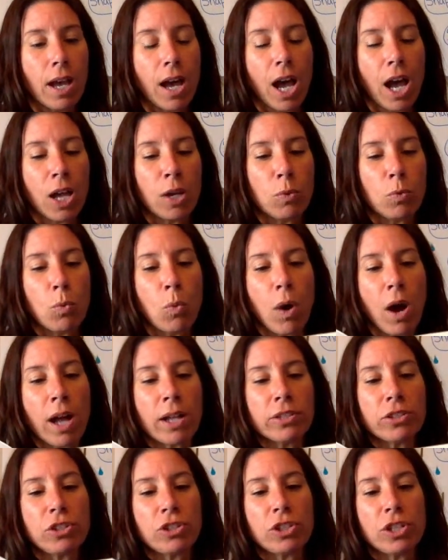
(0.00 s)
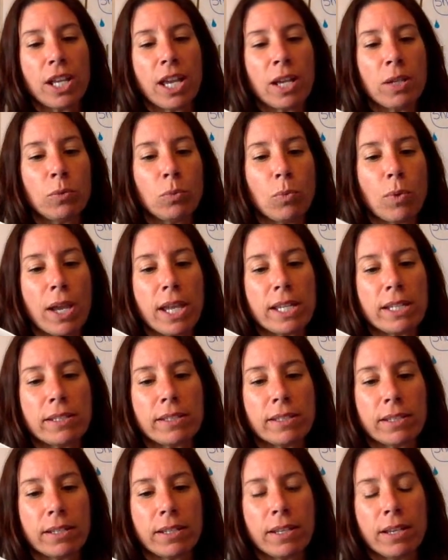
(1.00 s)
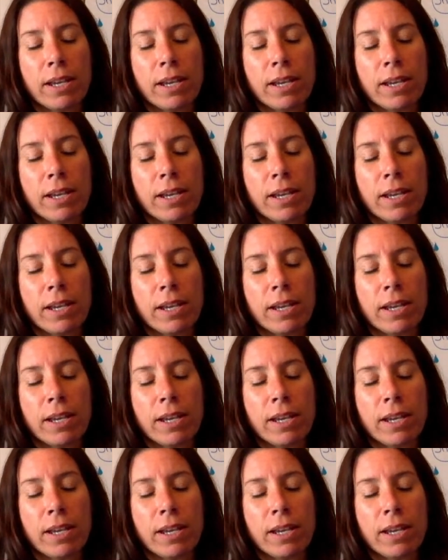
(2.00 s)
I watch and wait.